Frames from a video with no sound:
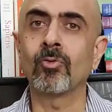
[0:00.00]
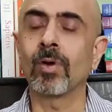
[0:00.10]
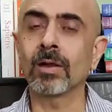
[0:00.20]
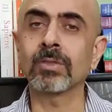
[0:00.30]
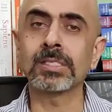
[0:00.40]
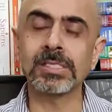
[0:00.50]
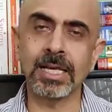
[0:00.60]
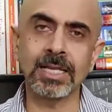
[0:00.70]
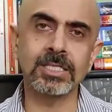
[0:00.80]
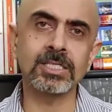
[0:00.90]
One of the
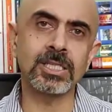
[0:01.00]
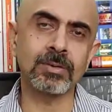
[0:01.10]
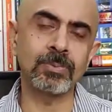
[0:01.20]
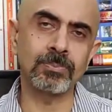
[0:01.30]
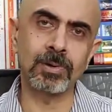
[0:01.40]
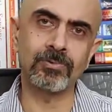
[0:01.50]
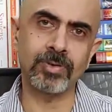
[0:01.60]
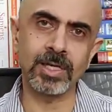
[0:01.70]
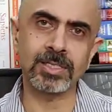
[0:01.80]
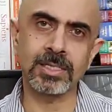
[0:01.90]
challenges that people
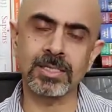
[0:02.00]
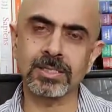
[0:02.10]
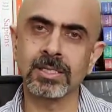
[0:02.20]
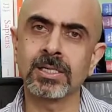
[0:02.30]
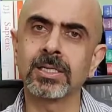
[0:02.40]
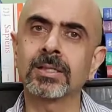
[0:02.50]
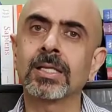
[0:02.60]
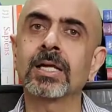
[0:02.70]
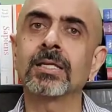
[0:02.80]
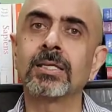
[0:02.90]
face is
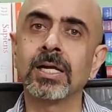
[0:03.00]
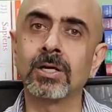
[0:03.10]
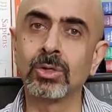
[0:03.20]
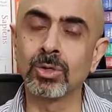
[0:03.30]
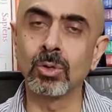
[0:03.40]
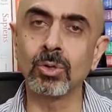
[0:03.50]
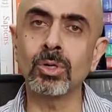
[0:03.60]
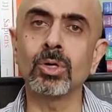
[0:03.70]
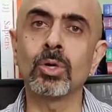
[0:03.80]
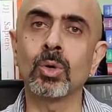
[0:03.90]
that they
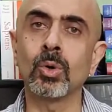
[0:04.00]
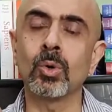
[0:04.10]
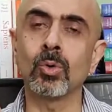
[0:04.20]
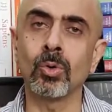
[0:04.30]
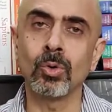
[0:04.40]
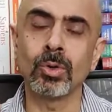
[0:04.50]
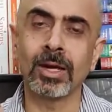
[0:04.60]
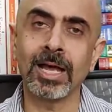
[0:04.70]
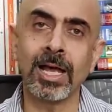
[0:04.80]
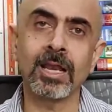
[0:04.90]
don't know
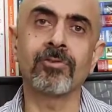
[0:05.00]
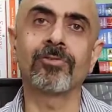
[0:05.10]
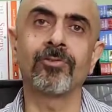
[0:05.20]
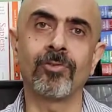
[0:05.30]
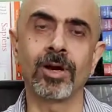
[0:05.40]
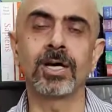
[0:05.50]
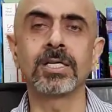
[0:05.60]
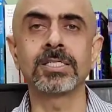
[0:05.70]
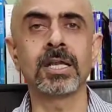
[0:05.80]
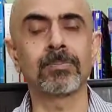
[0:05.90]
enough
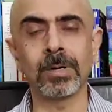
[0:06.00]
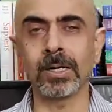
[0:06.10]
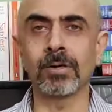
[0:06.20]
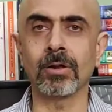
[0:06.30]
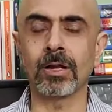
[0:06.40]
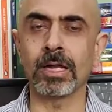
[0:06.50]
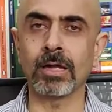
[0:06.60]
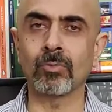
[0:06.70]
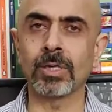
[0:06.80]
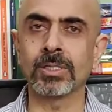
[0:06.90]
words in a particular
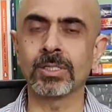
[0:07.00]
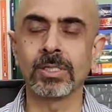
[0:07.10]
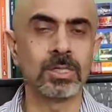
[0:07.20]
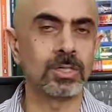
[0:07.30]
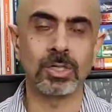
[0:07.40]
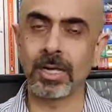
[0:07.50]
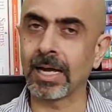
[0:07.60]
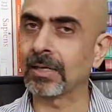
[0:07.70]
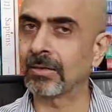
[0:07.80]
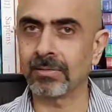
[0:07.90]
language,
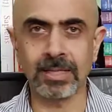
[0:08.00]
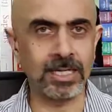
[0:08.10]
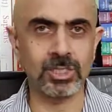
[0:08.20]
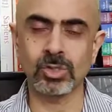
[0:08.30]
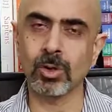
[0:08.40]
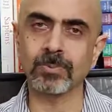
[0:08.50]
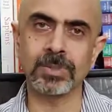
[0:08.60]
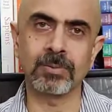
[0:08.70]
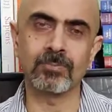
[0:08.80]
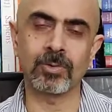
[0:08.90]
and that stops
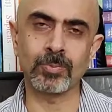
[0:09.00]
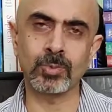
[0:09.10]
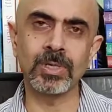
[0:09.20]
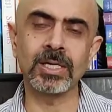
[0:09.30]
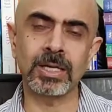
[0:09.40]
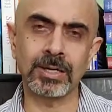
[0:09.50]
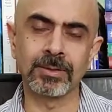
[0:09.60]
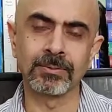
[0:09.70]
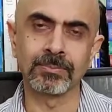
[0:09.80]
them from speaking.